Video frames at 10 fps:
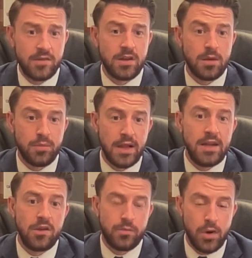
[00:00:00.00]
the complaint
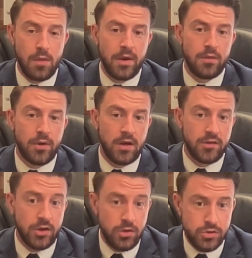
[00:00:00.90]
is brought by the
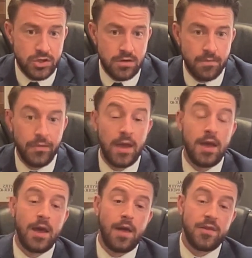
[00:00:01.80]
prosecution
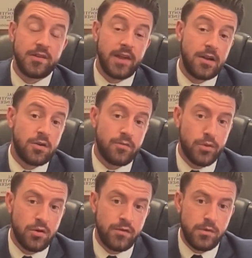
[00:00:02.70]
and the standard of
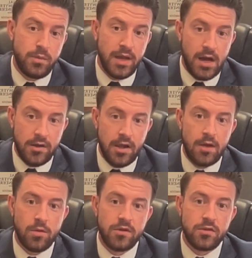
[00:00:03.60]
proof is beyond a
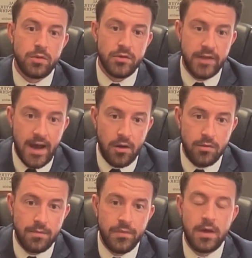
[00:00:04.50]
reasonable doubt.
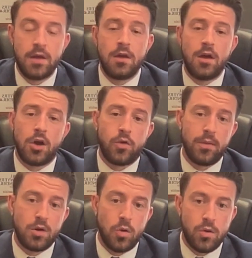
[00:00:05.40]
A
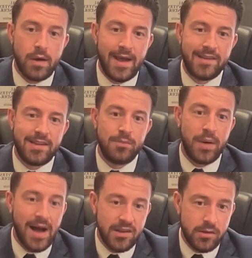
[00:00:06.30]
criminal order has the
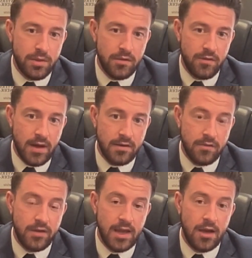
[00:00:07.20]
possible effect of
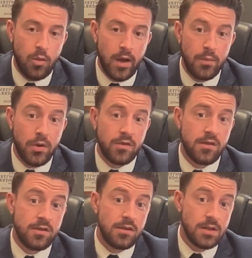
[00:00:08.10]
taking away a
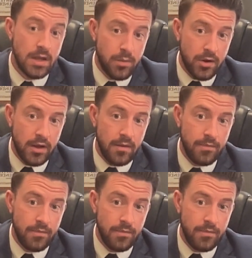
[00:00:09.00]
person's liberty.